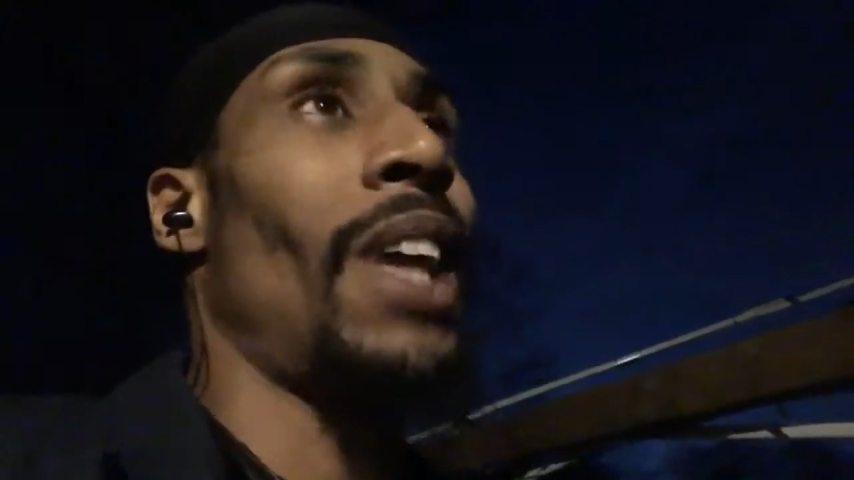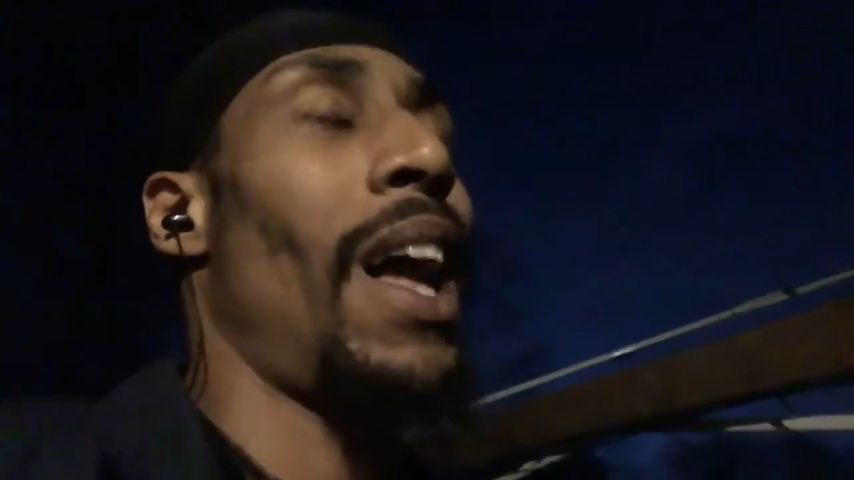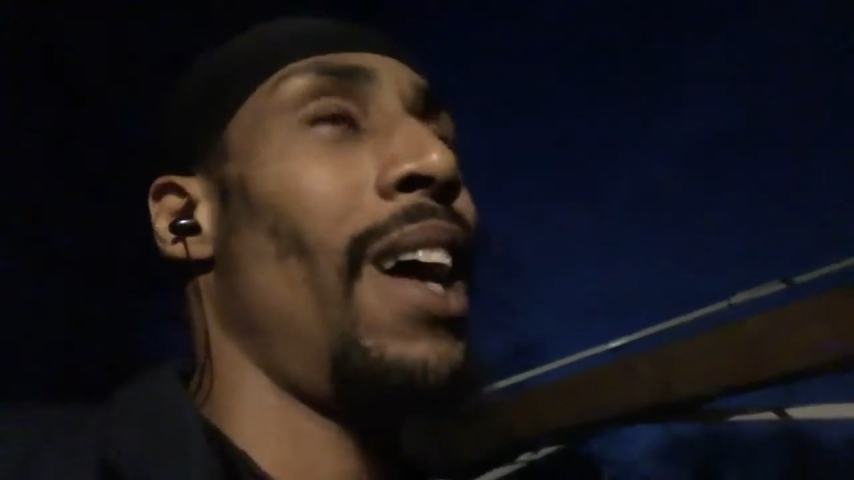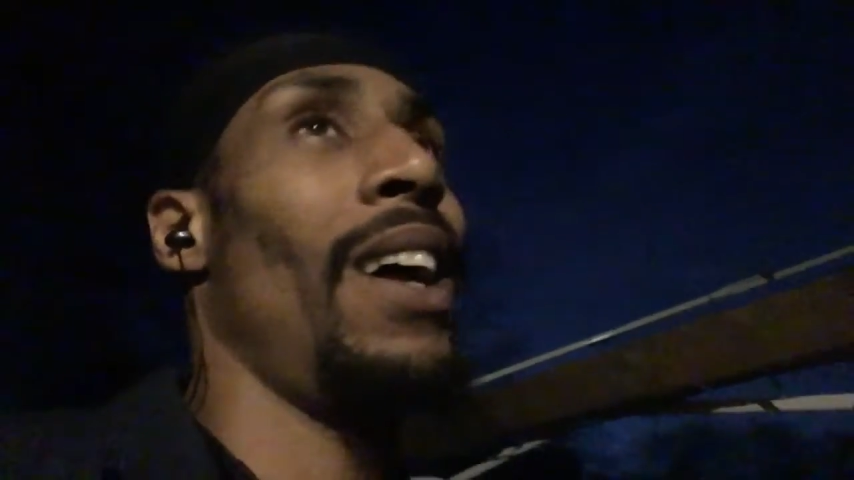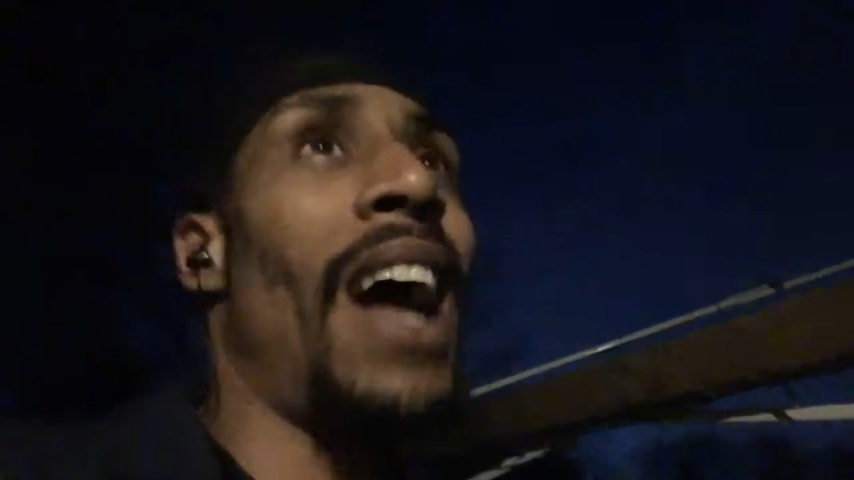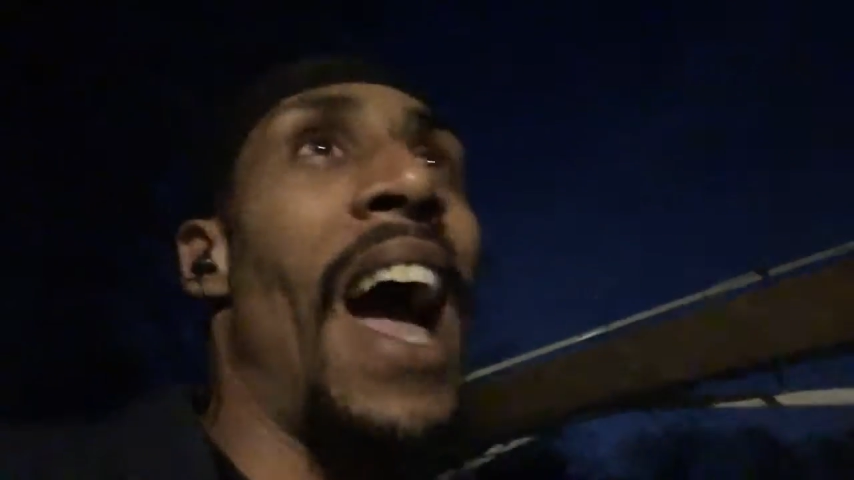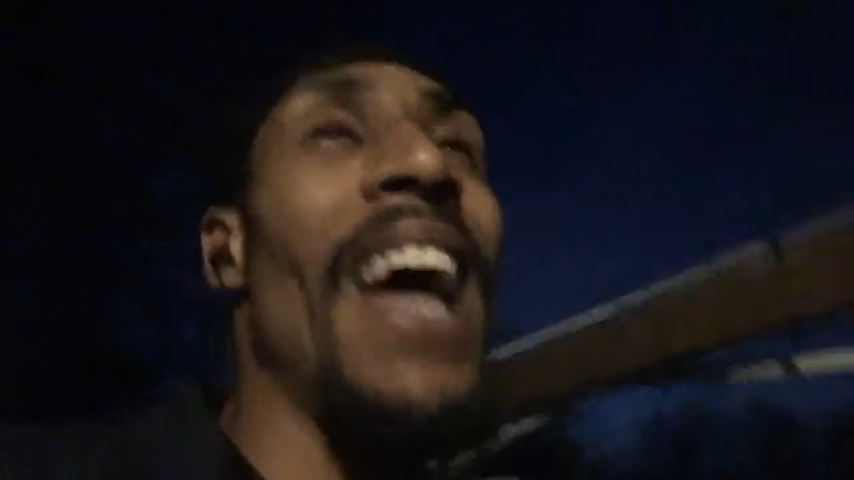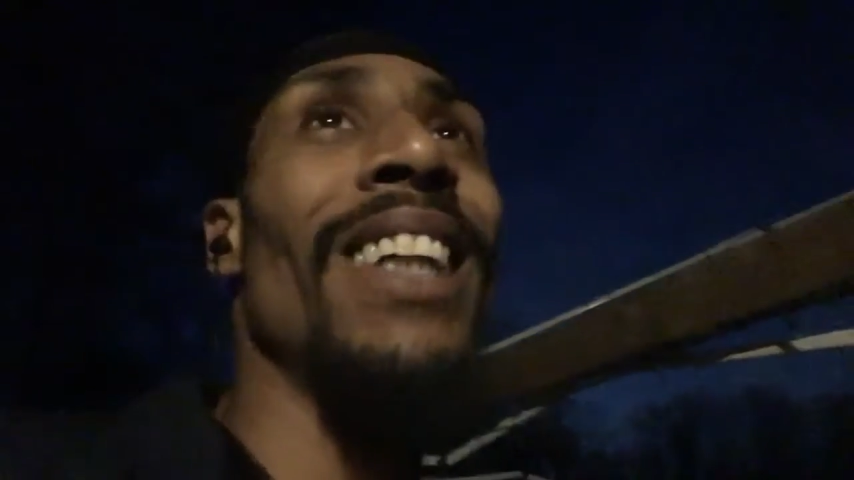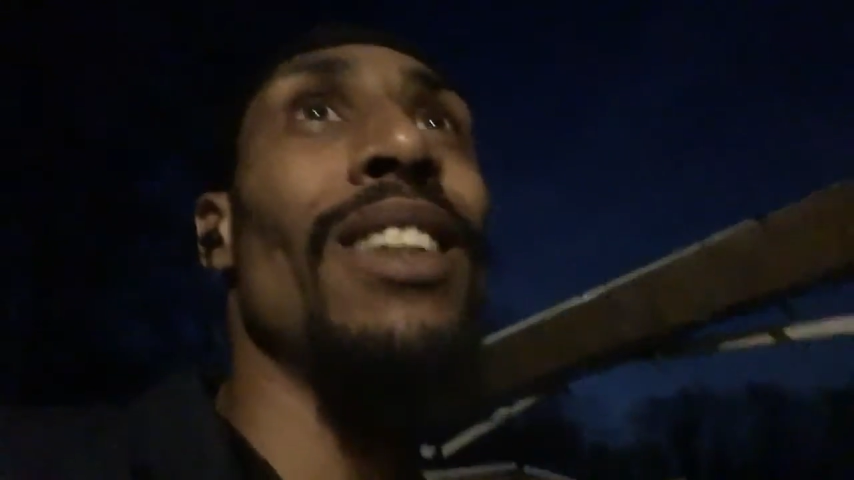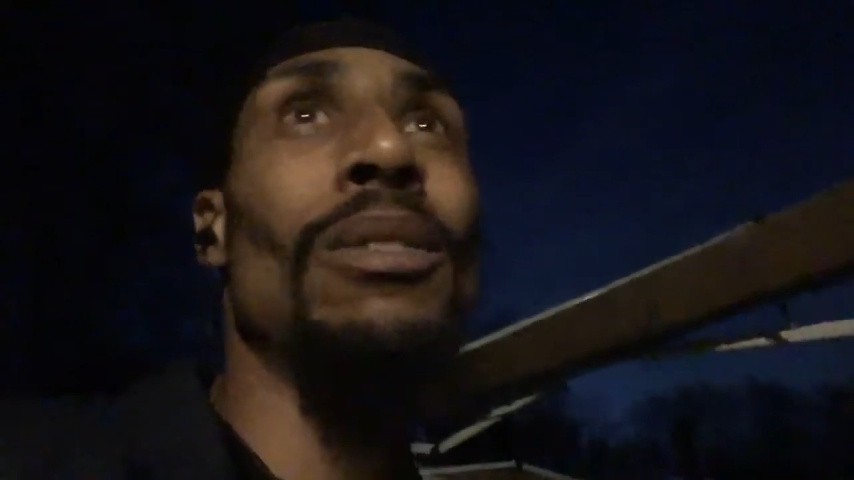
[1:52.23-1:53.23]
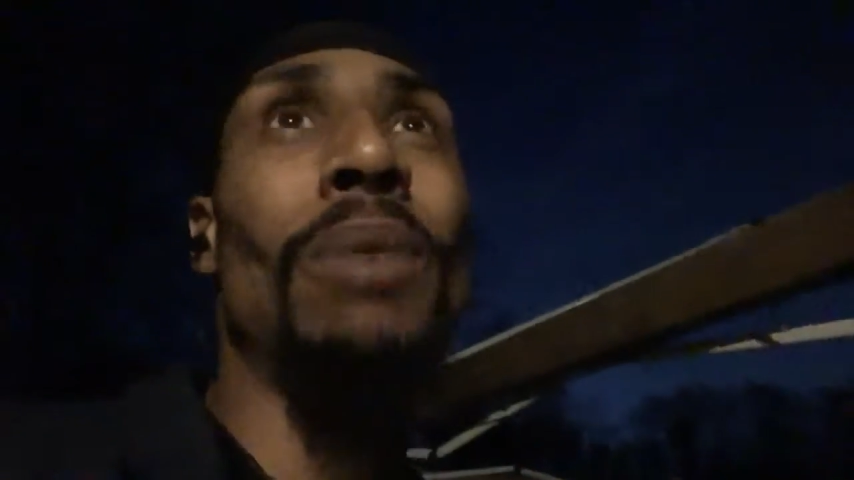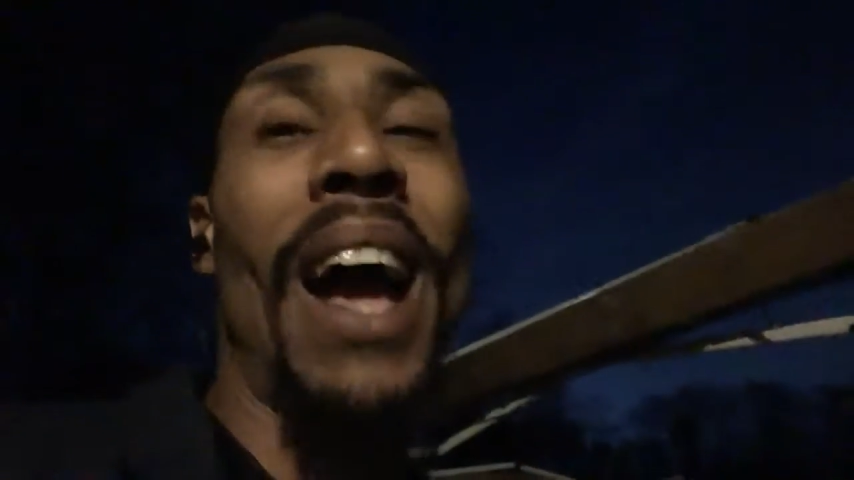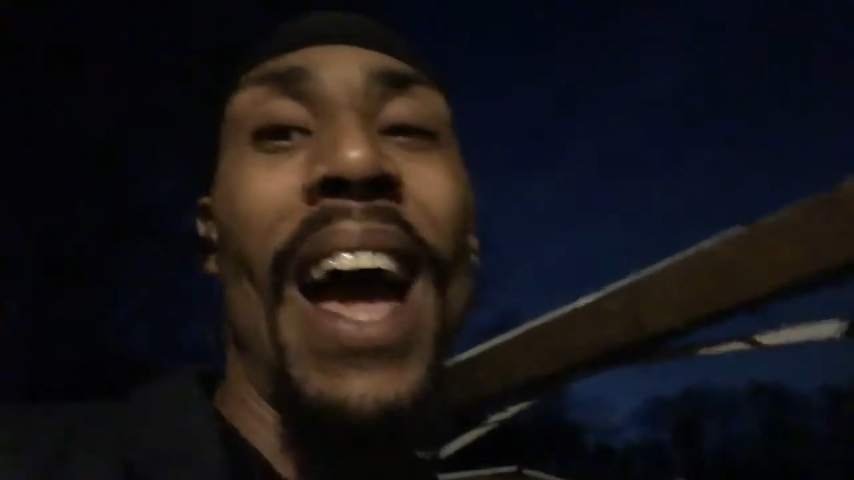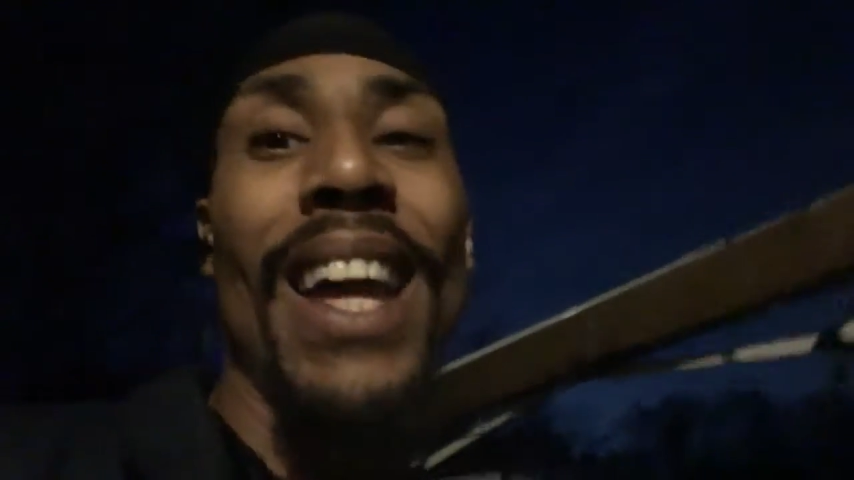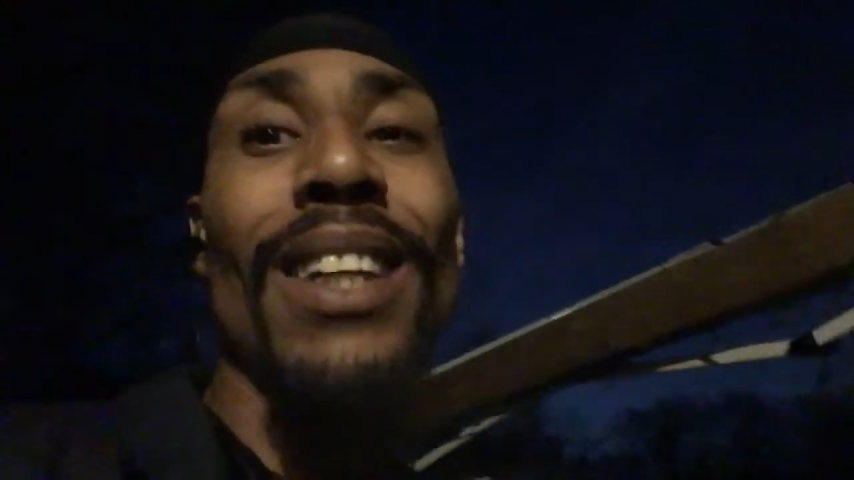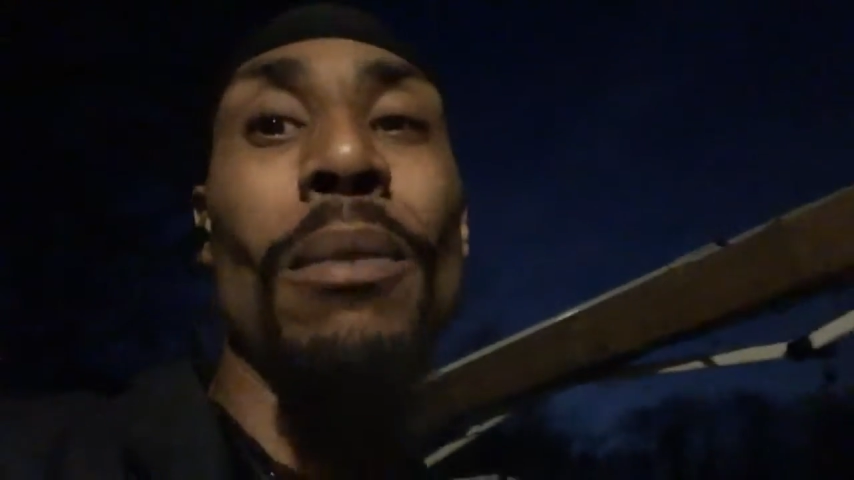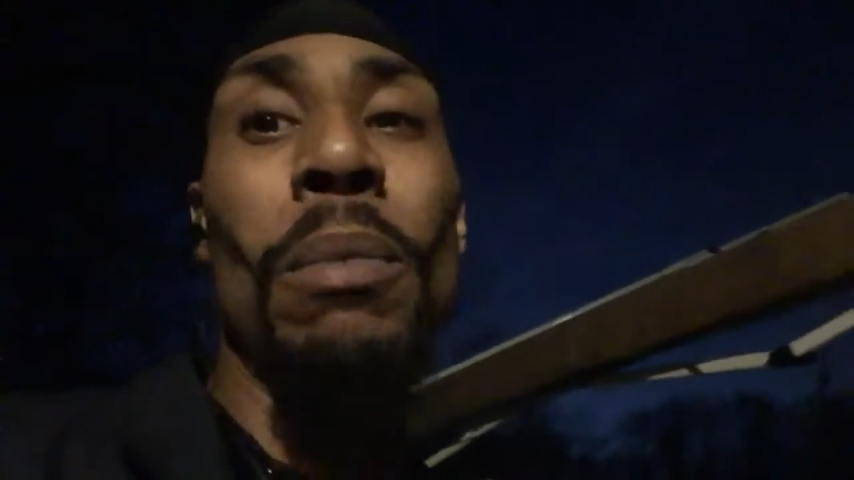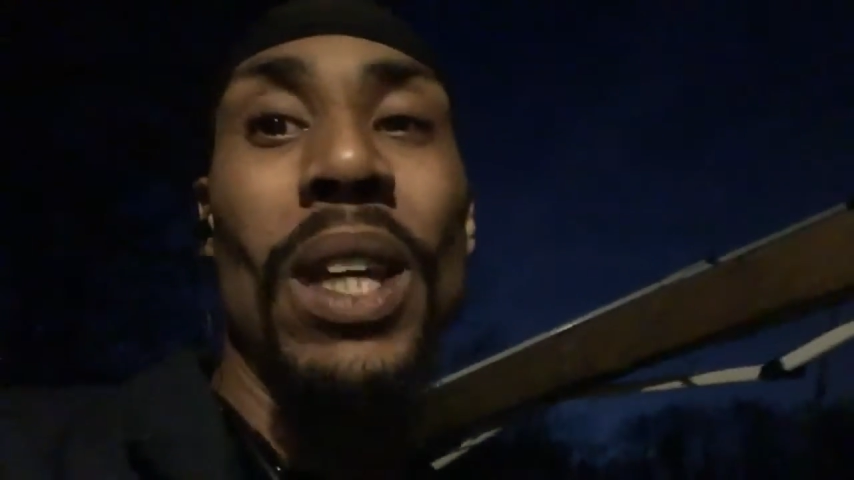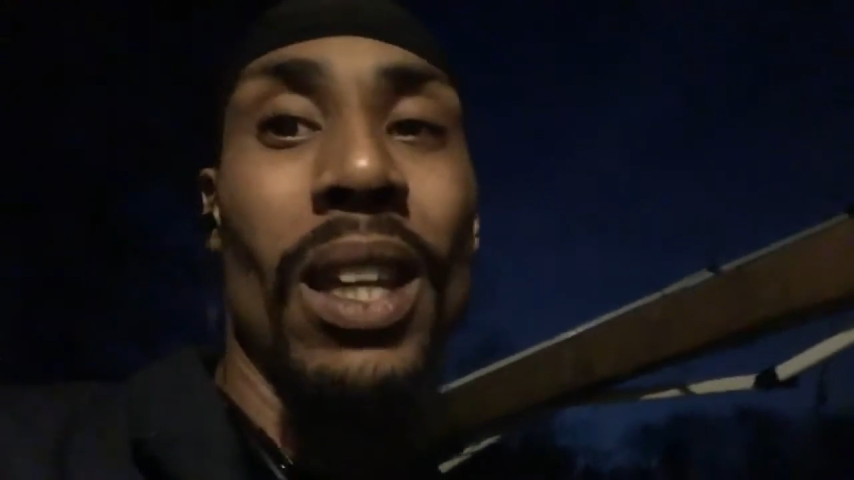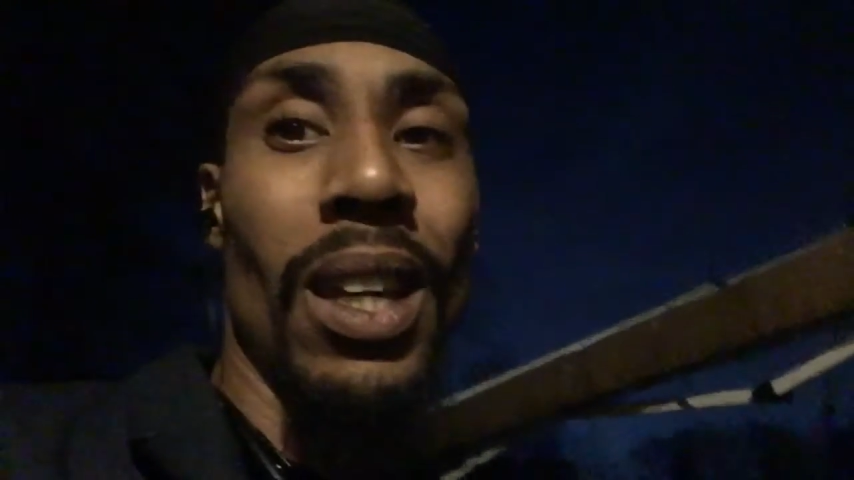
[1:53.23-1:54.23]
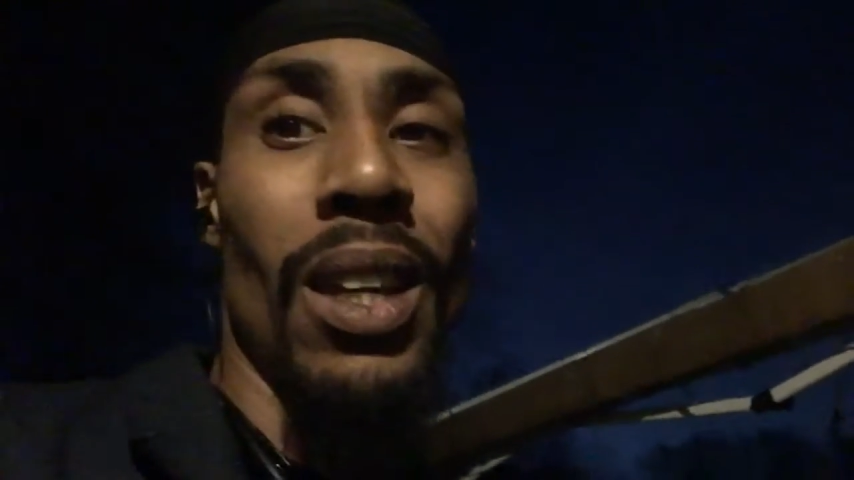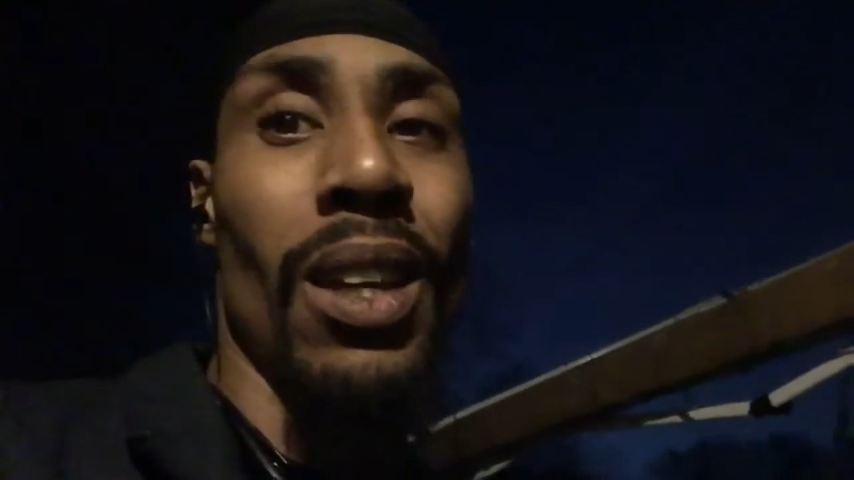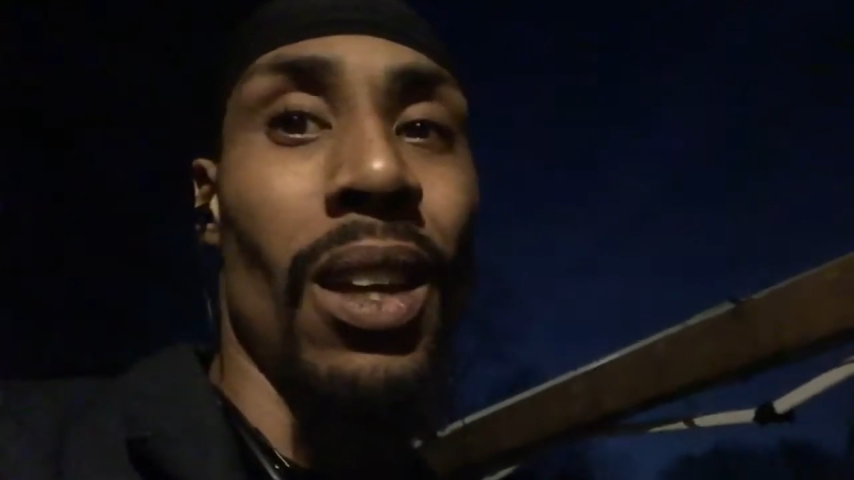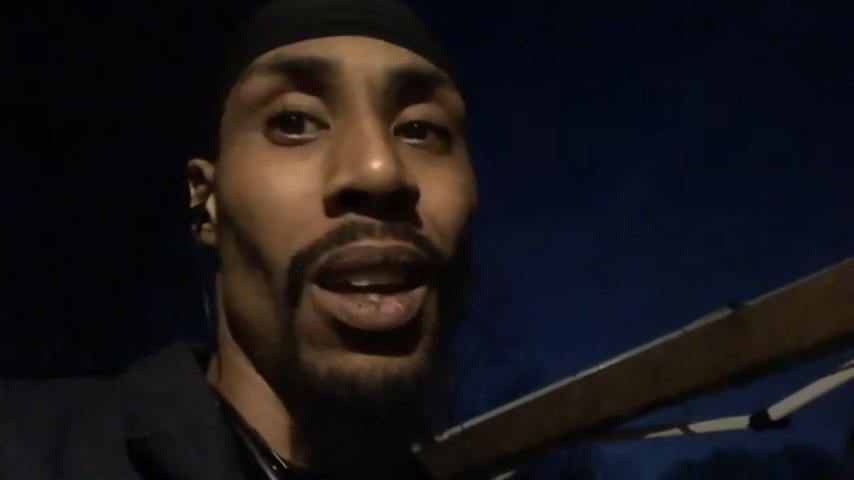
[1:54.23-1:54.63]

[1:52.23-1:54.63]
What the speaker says: I hate to be